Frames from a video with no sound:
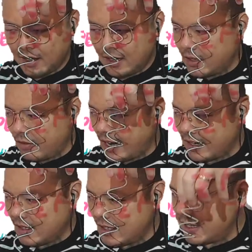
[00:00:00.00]
right,
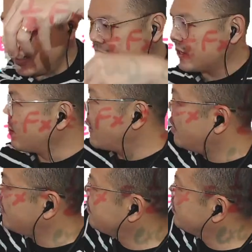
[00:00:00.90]
this graph
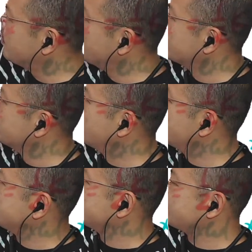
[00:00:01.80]
will not be
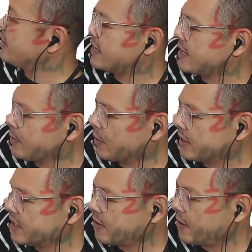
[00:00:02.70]
straight anymore. This
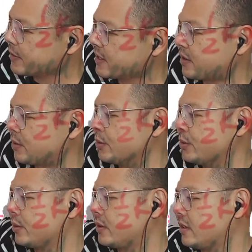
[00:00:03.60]
graph will start to
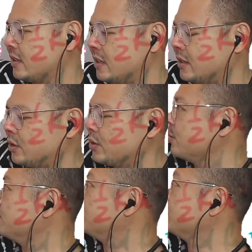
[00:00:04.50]

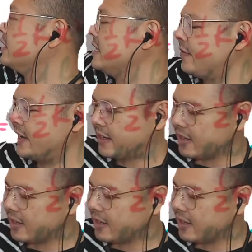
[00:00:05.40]
deviate.